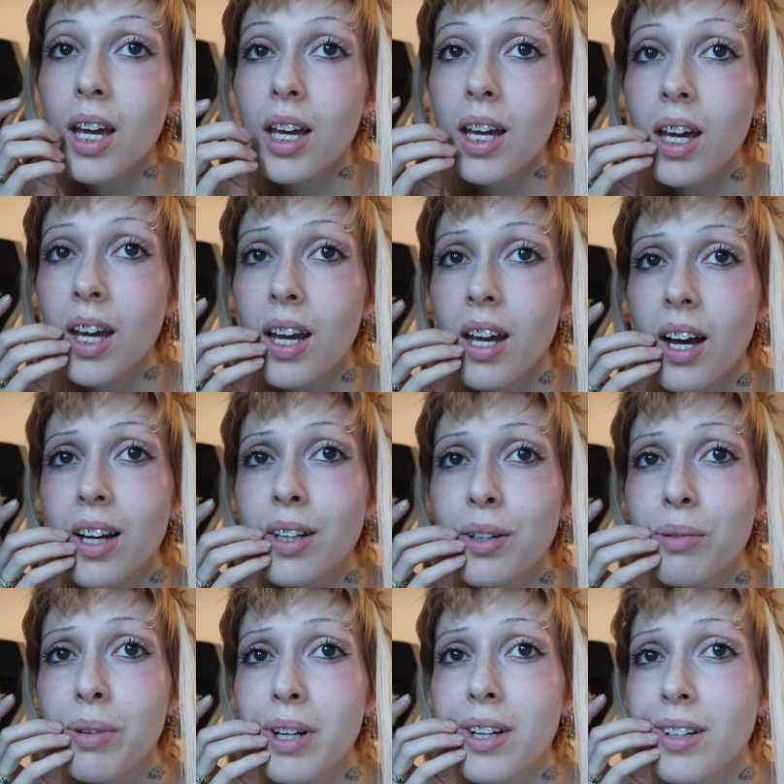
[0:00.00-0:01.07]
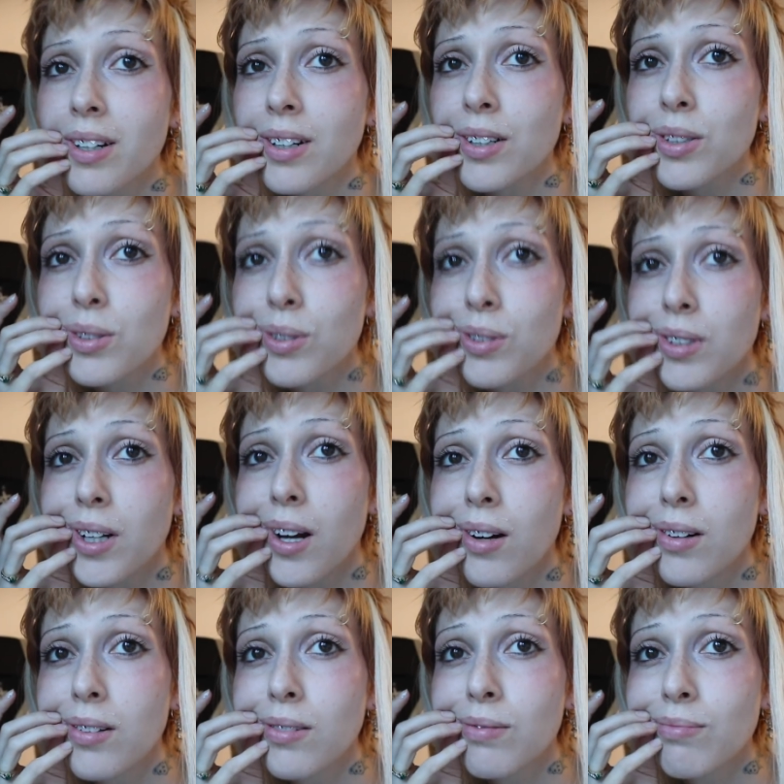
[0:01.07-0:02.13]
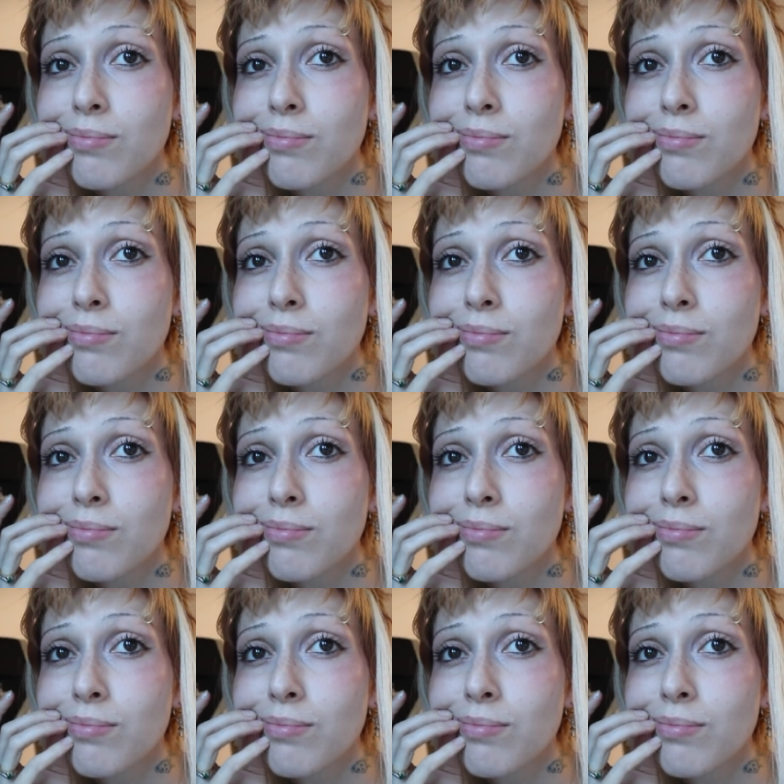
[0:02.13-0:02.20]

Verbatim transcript: Okay, I look way not as cool now.